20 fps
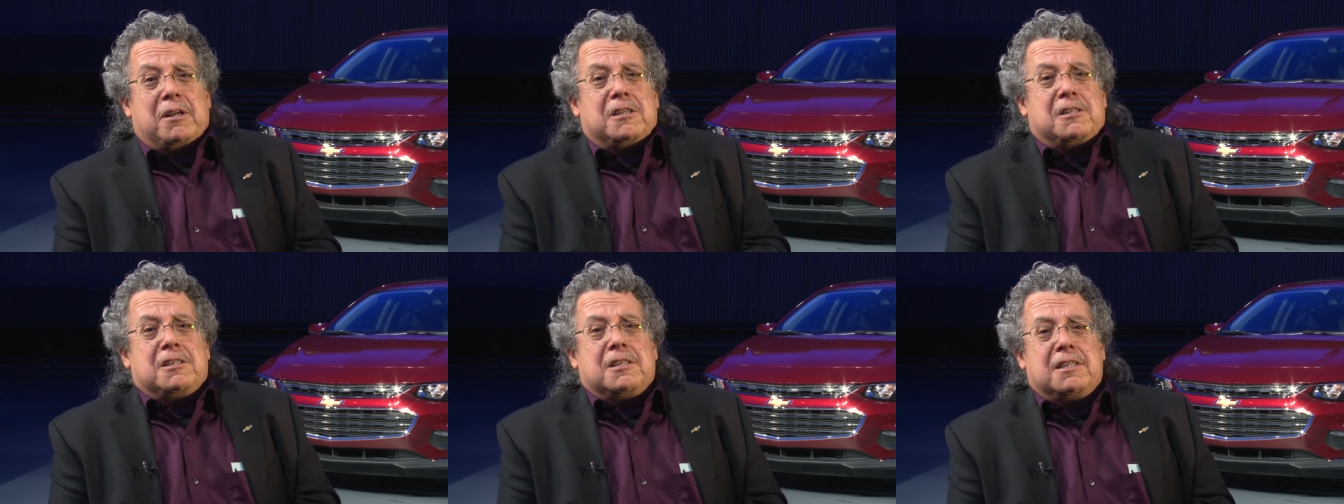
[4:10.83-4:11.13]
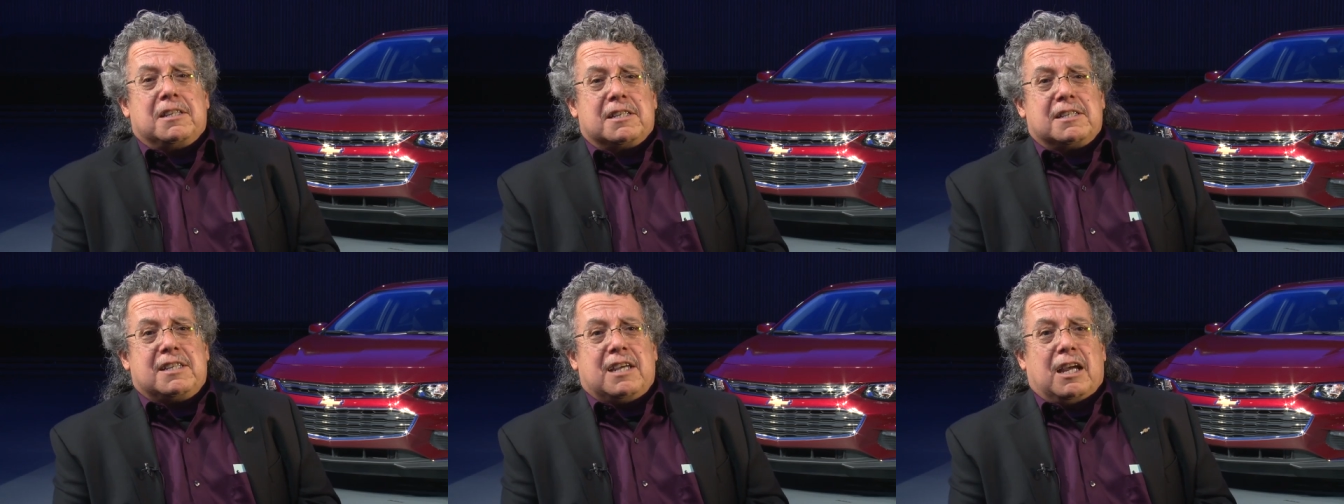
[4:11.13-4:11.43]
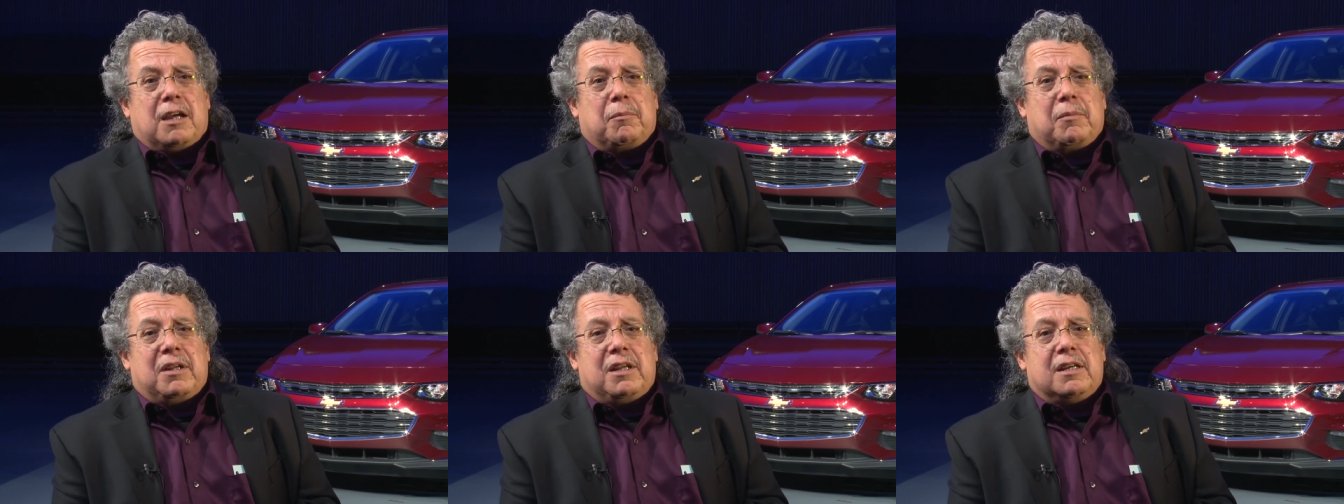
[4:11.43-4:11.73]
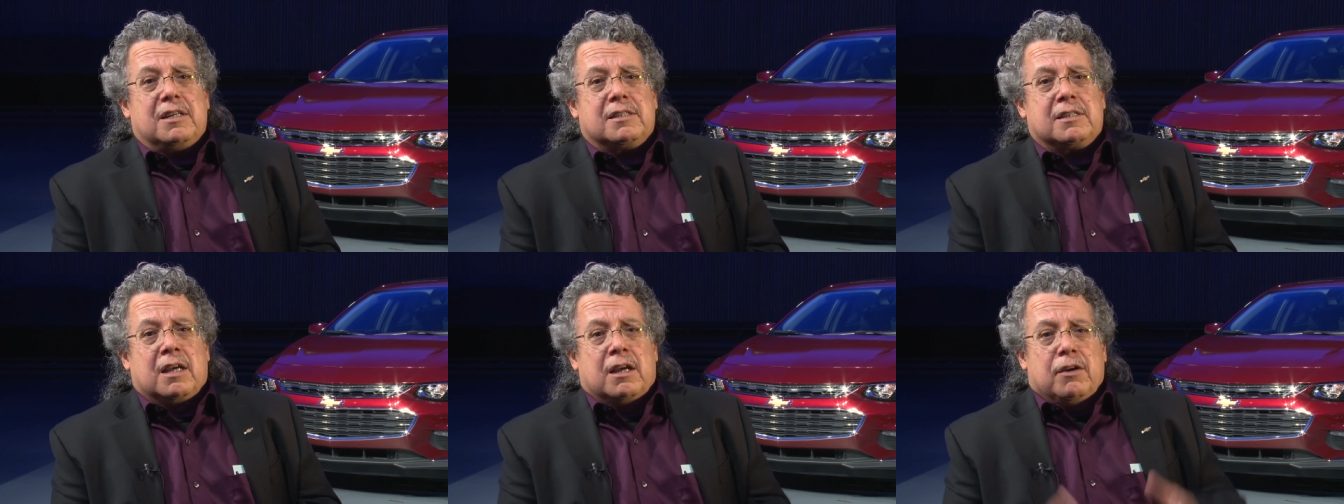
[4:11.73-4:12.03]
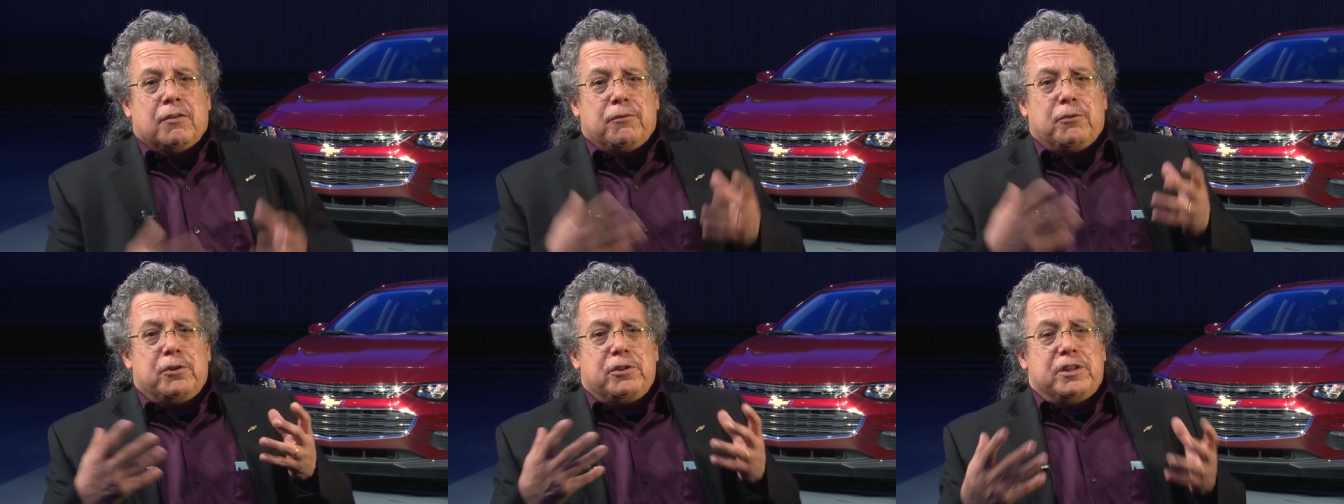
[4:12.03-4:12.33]
into this segment is
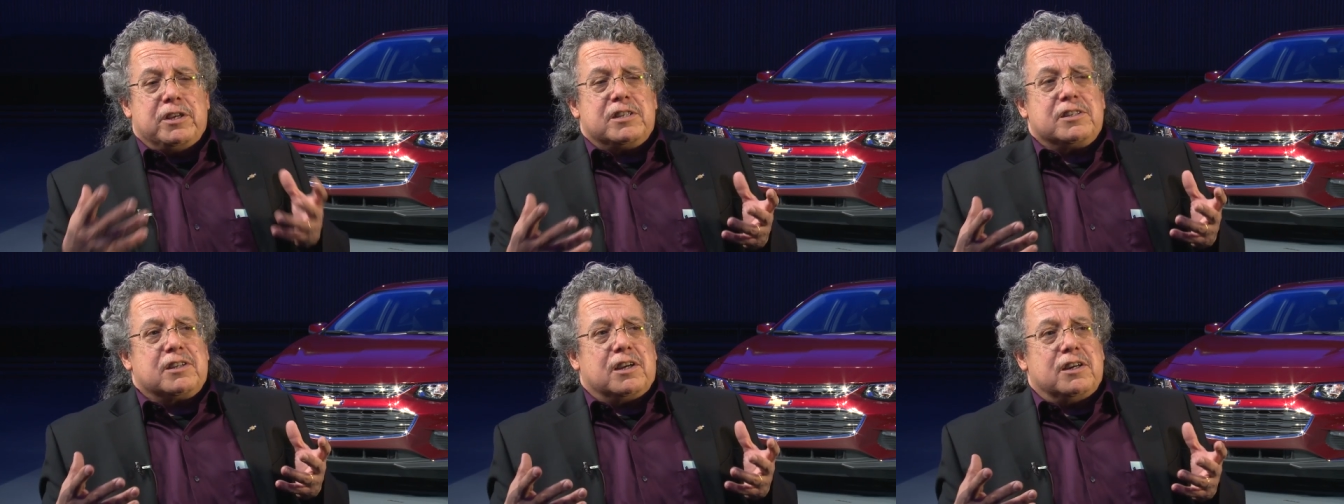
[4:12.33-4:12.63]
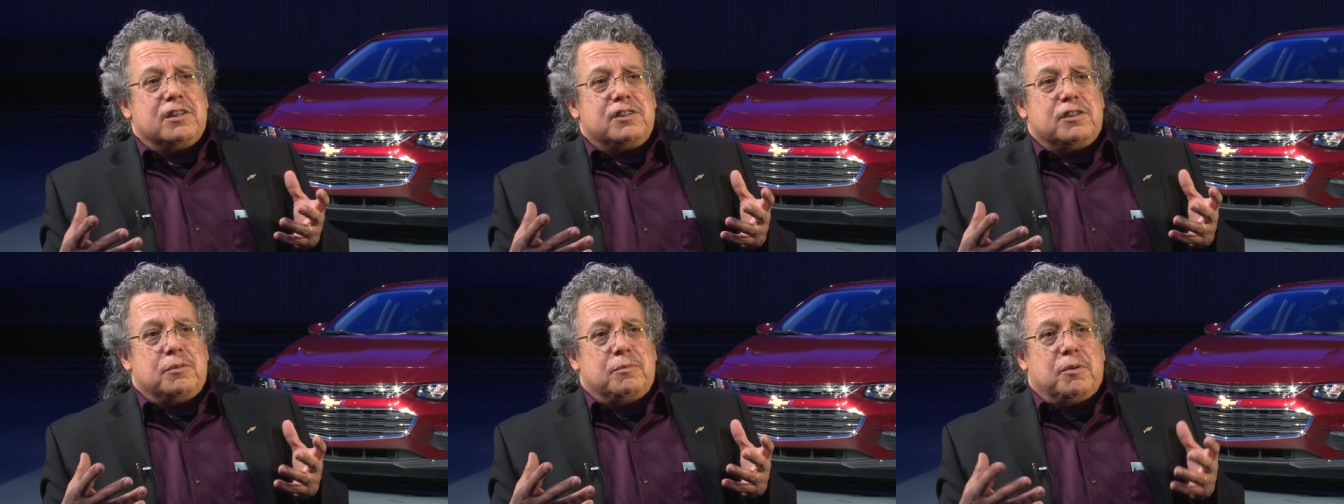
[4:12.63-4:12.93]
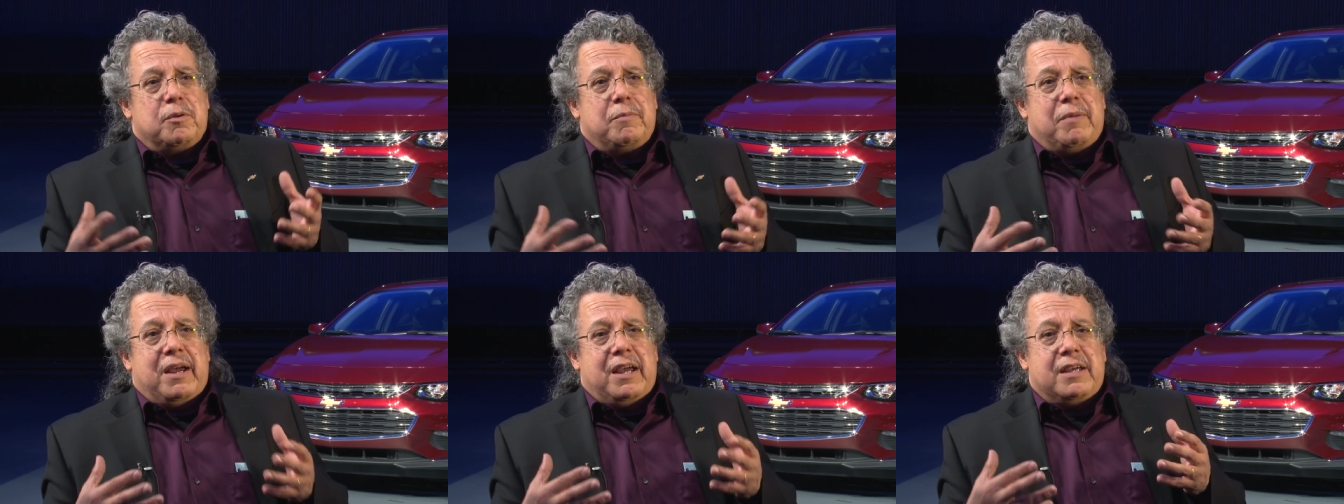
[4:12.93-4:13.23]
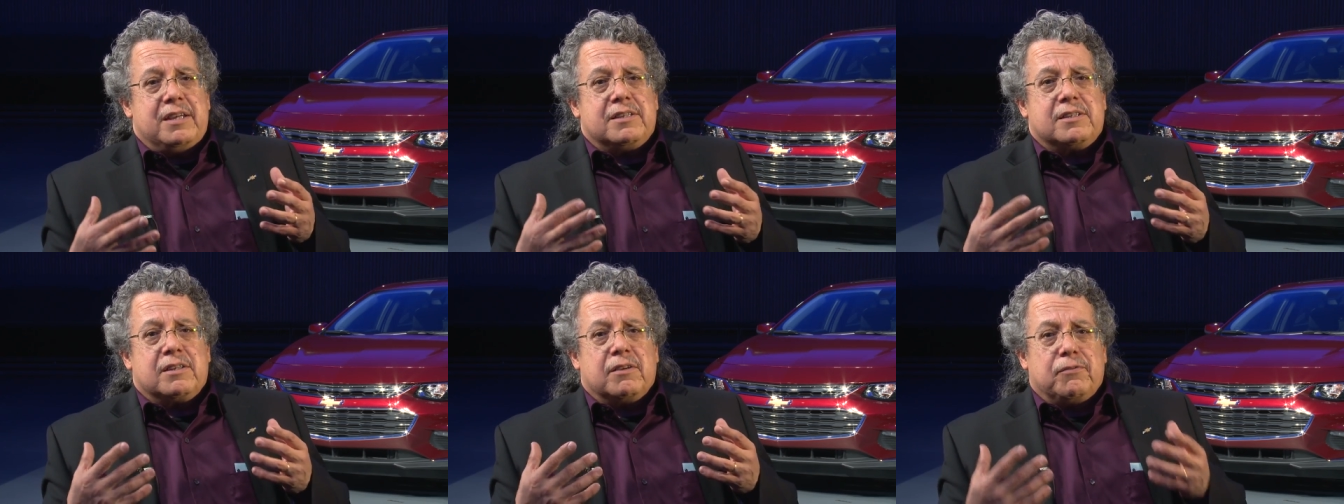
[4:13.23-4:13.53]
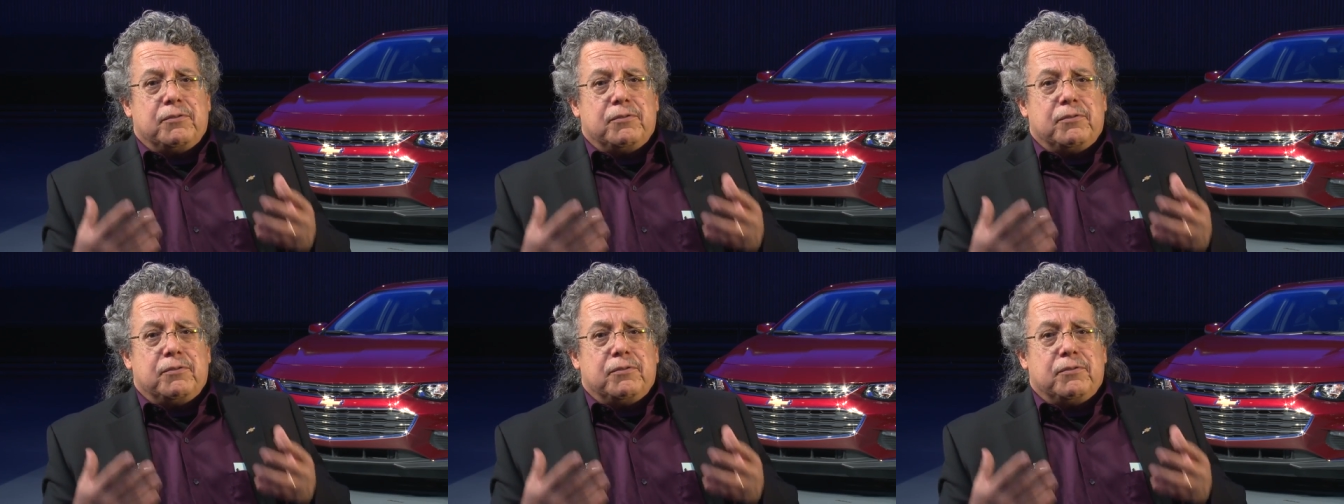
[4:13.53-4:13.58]
for this customer base,